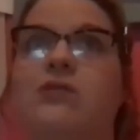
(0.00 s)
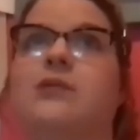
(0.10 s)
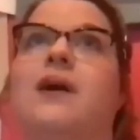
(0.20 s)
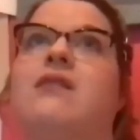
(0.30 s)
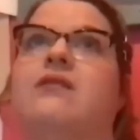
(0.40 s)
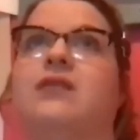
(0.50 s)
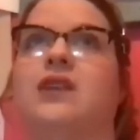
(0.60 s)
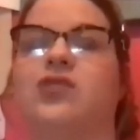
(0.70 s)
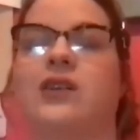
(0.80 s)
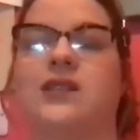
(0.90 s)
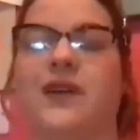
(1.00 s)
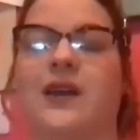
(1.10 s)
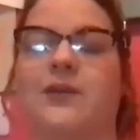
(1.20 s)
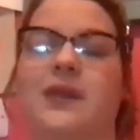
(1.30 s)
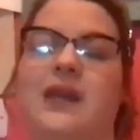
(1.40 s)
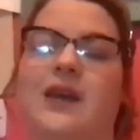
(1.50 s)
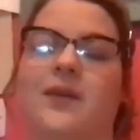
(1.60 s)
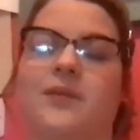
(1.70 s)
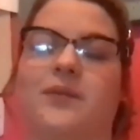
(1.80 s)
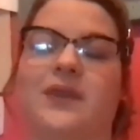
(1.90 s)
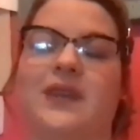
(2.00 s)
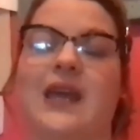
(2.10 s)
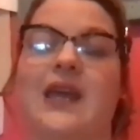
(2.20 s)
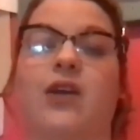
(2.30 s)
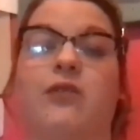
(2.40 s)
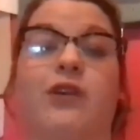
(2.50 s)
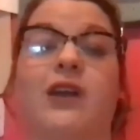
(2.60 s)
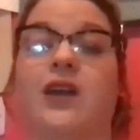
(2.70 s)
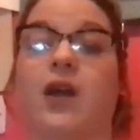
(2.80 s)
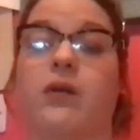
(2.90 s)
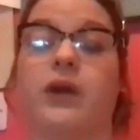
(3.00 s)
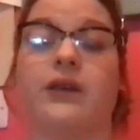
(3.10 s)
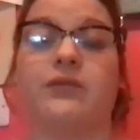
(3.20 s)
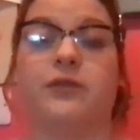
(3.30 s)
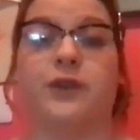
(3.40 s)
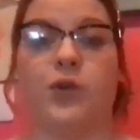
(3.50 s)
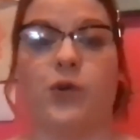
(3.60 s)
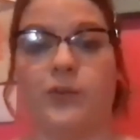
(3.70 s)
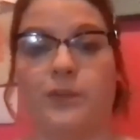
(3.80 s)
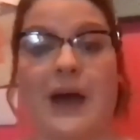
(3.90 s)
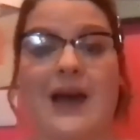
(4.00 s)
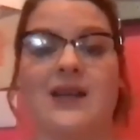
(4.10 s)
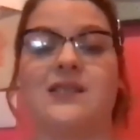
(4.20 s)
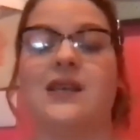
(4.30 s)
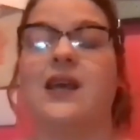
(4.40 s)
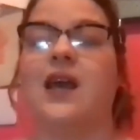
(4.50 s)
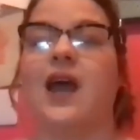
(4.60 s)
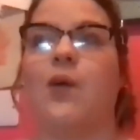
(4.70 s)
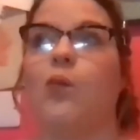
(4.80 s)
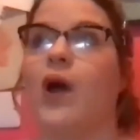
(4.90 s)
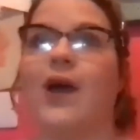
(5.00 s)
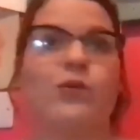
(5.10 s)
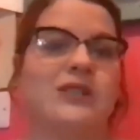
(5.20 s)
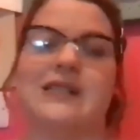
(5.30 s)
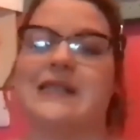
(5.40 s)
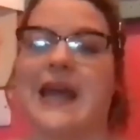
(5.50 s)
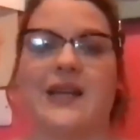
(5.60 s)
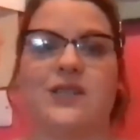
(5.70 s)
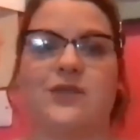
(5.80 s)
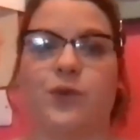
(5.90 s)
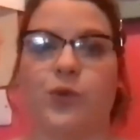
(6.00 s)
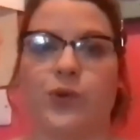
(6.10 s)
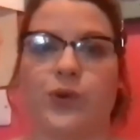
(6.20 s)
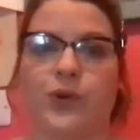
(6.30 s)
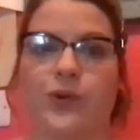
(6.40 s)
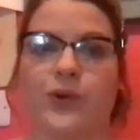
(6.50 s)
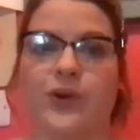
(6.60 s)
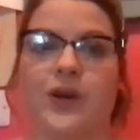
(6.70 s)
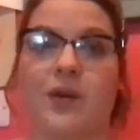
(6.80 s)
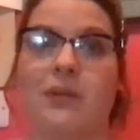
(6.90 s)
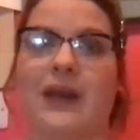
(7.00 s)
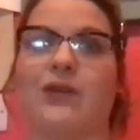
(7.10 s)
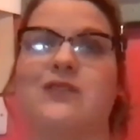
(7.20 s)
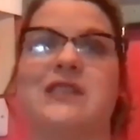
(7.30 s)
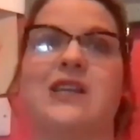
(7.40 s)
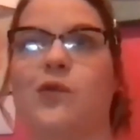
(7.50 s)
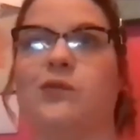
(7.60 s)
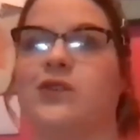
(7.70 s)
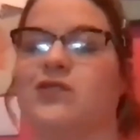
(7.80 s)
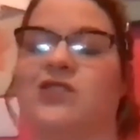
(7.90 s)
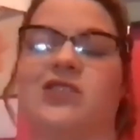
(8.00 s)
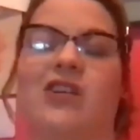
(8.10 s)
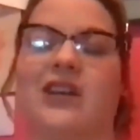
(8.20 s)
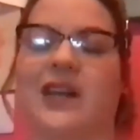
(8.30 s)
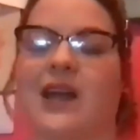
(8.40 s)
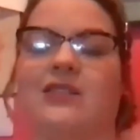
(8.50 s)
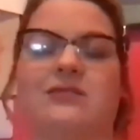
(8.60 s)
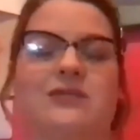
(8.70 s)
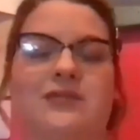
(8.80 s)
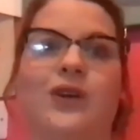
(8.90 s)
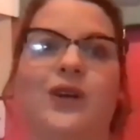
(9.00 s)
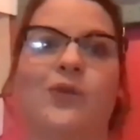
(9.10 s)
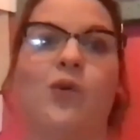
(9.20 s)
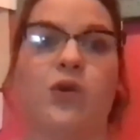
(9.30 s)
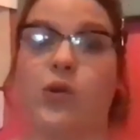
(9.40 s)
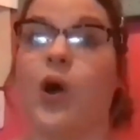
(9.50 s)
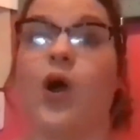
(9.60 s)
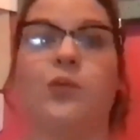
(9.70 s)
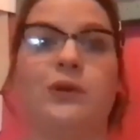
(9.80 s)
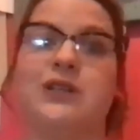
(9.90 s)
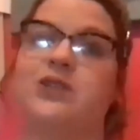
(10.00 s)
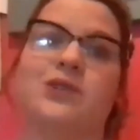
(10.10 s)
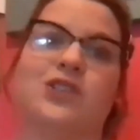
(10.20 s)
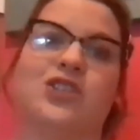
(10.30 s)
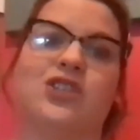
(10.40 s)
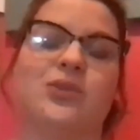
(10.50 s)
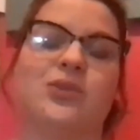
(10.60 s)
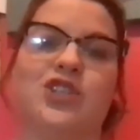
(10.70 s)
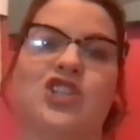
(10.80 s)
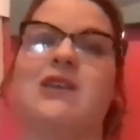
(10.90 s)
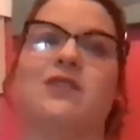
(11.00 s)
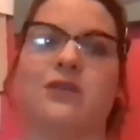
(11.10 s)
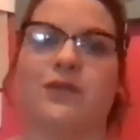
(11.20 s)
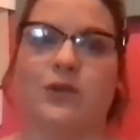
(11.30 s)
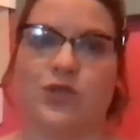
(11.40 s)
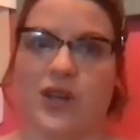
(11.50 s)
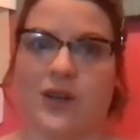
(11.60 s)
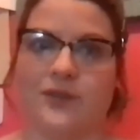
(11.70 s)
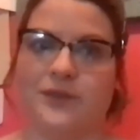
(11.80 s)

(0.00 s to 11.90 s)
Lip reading: about trying to develop the eco-friendly coating for your bags. What else is next for your company? Obviously, you just started out. What are you hoping to achieve in the future?